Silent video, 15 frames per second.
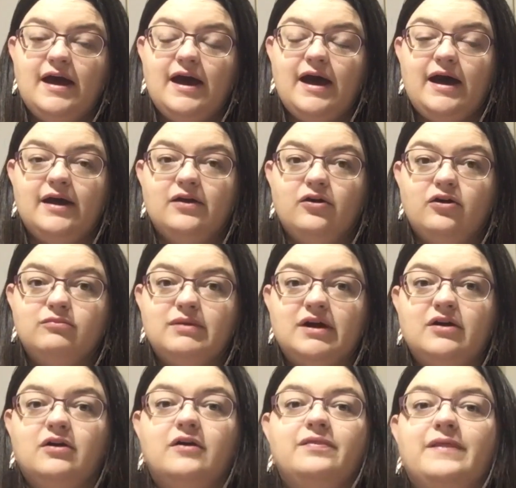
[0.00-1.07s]
And oh my
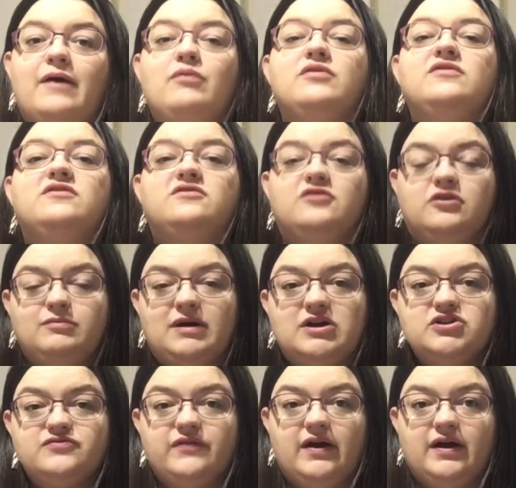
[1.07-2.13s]
god, that was so much
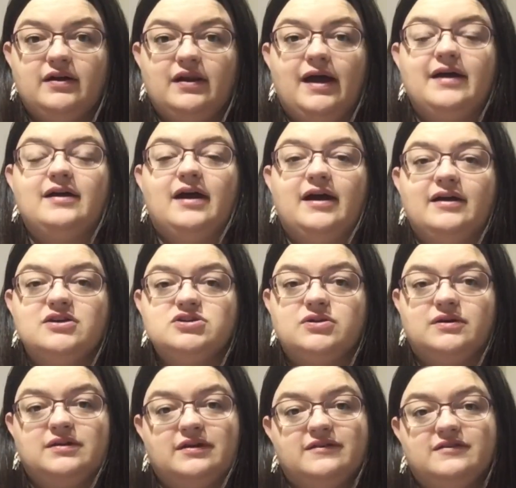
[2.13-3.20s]
fun. Like, I enjoyed
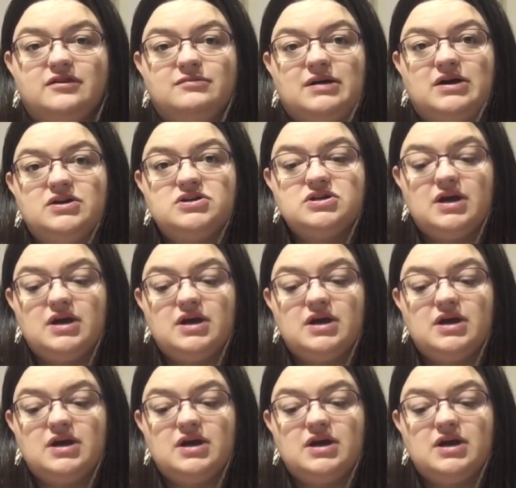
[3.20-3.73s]
that so much.